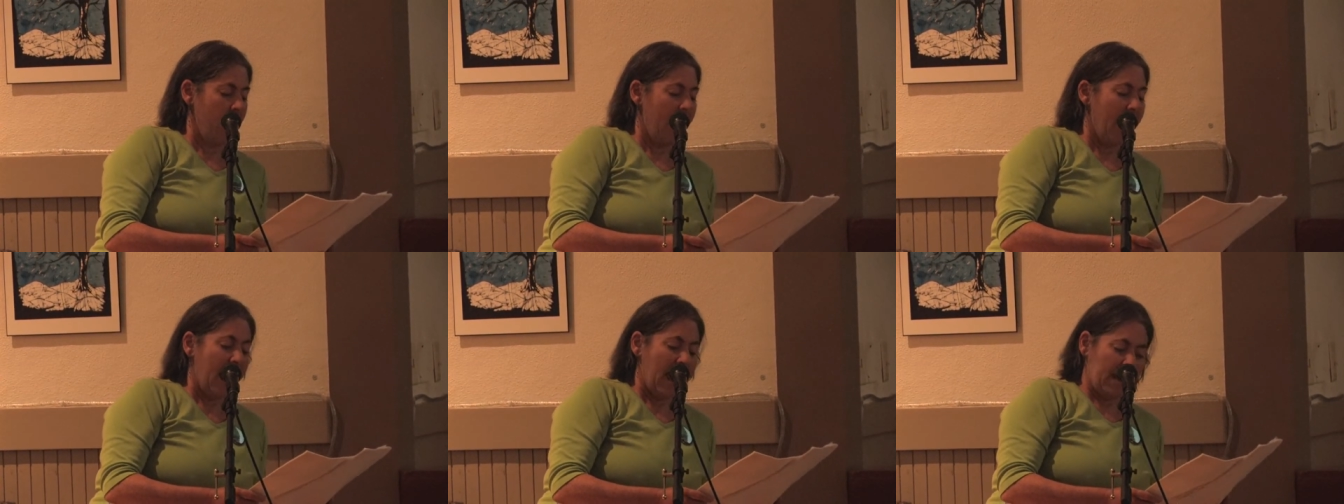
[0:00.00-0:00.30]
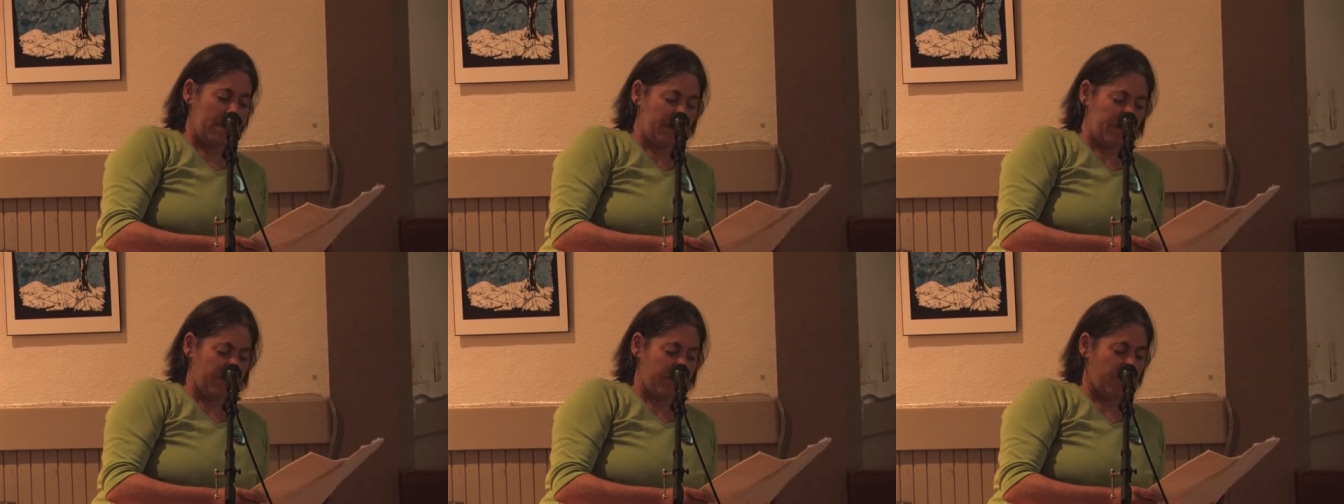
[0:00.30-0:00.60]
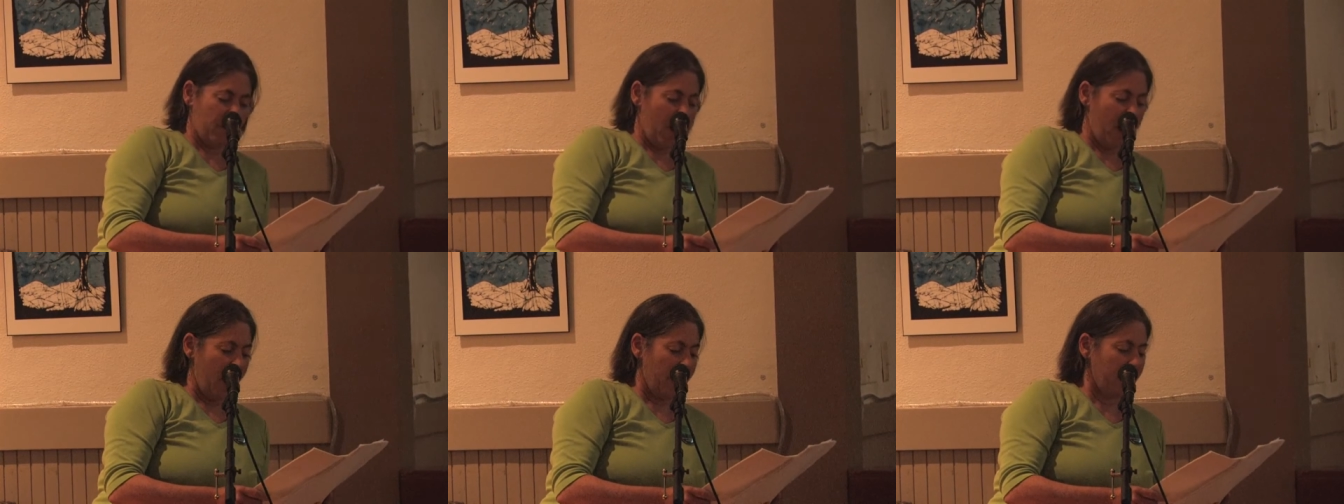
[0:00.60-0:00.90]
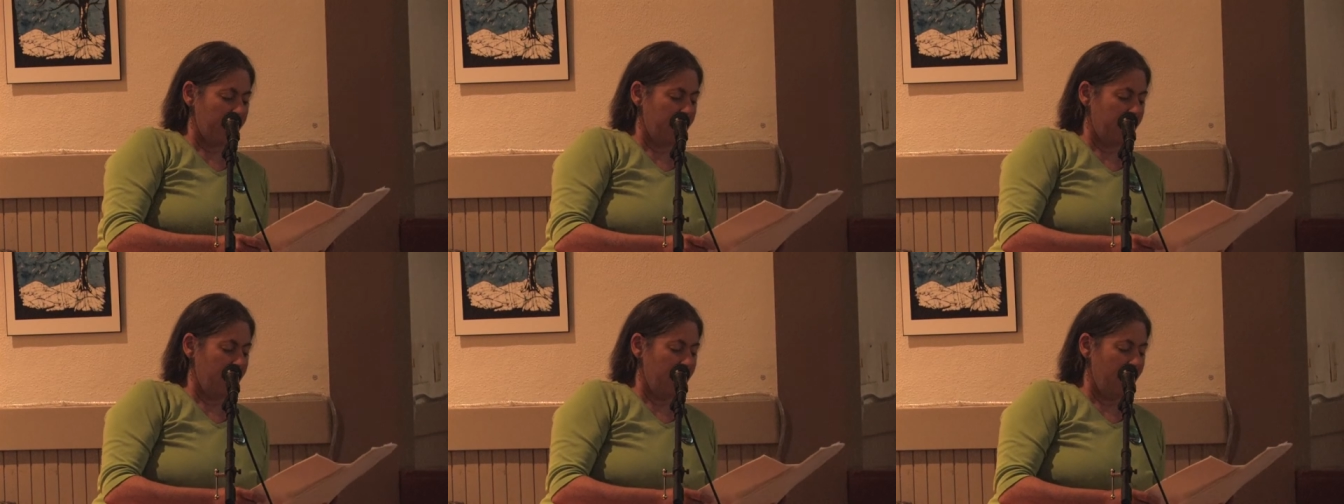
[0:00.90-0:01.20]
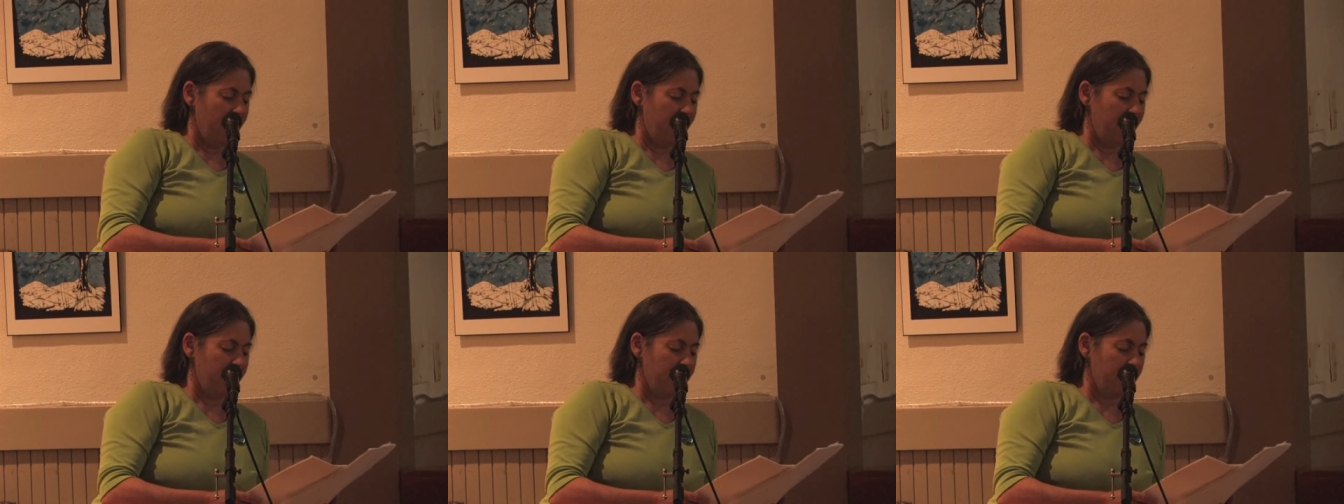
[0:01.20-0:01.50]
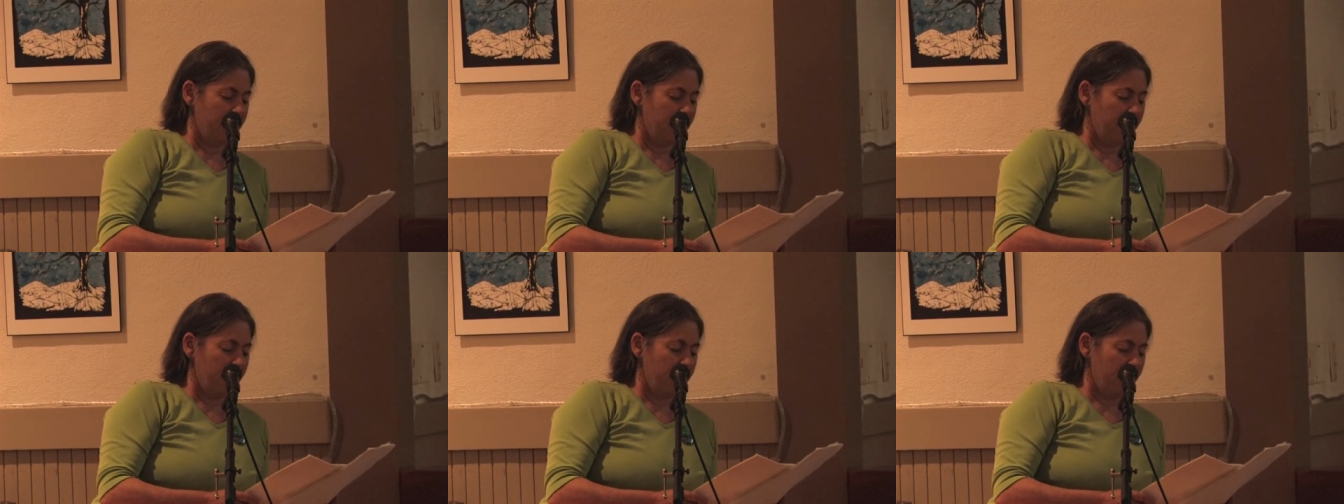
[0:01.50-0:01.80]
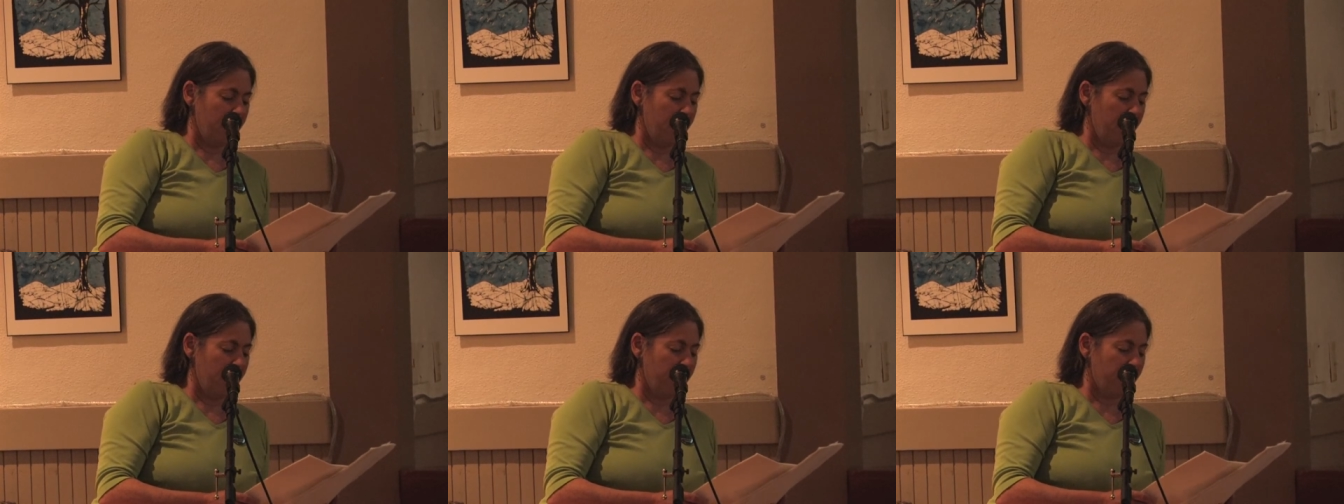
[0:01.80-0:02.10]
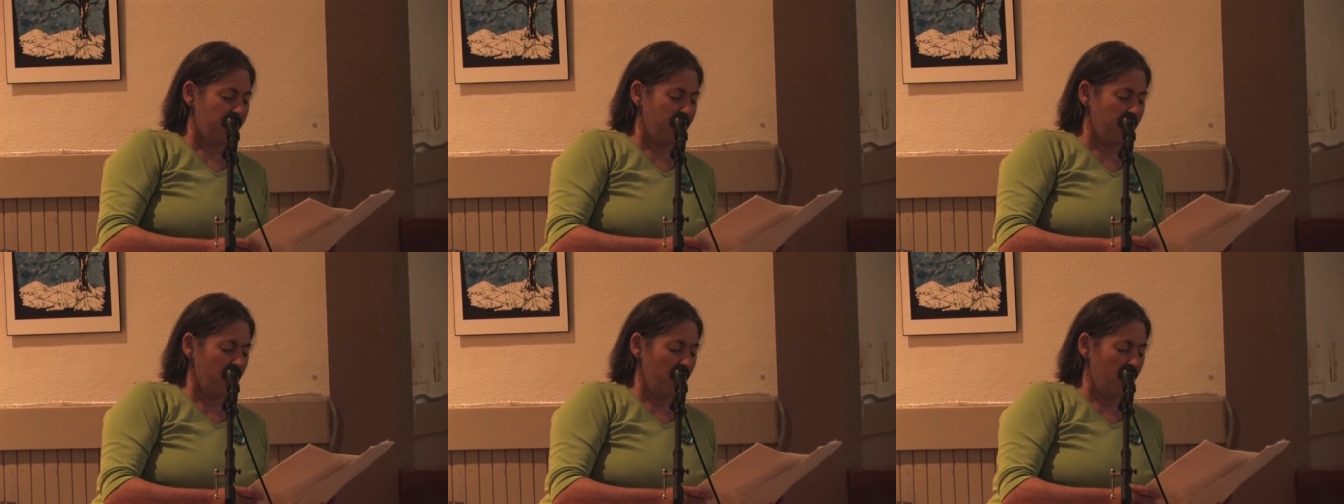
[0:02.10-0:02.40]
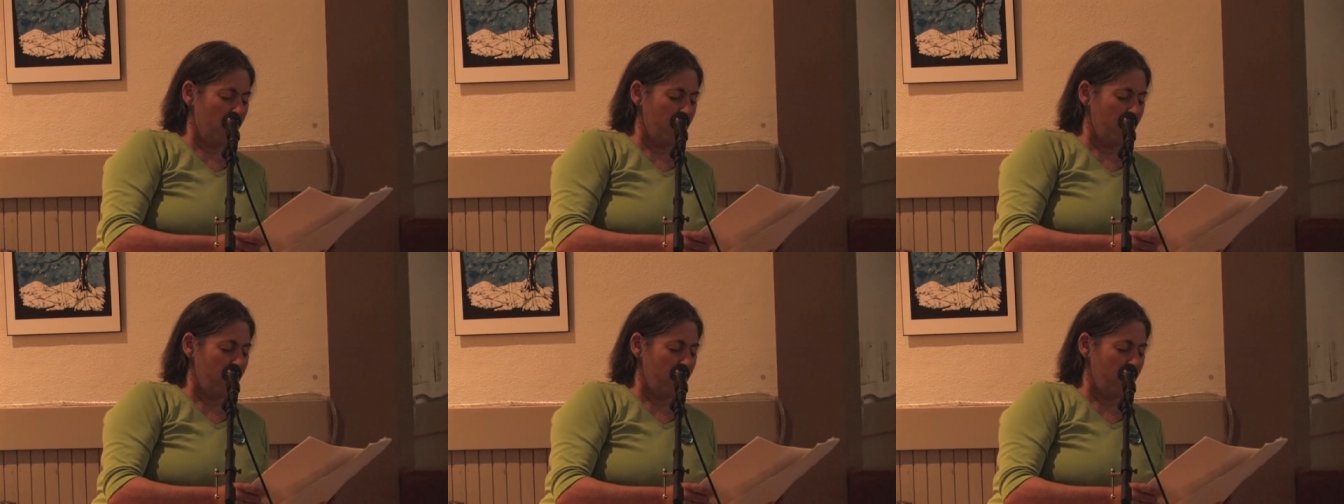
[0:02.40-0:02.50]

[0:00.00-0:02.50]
abstract of the International